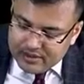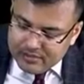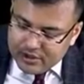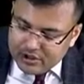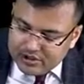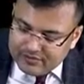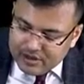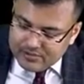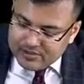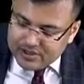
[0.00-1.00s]
Because of
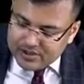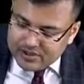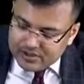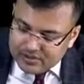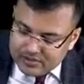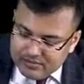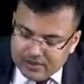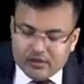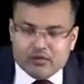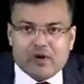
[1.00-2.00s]
obstruction.
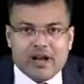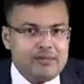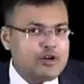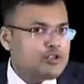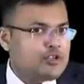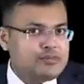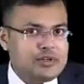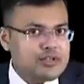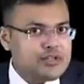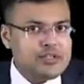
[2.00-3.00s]
Why? Because
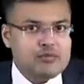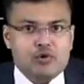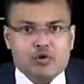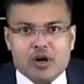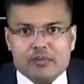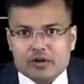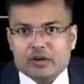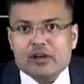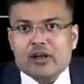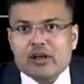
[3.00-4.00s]
obstruction is more common
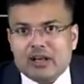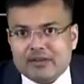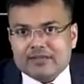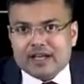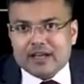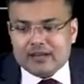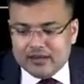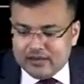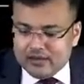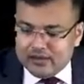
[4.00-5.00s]
on left side.
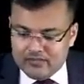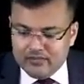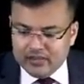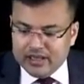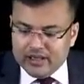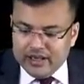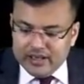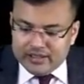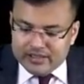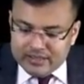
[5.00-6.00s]

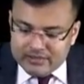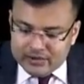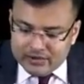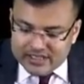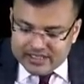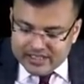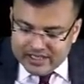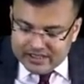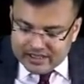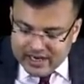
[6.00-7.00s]
In this image, you can see
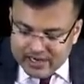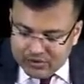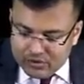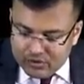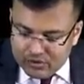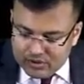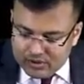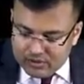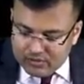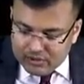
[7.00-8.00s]
in the right colon,
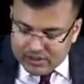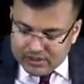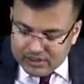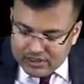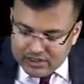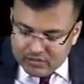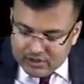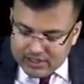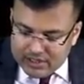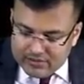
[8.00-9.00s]

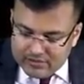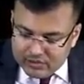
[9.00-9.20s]
what kind of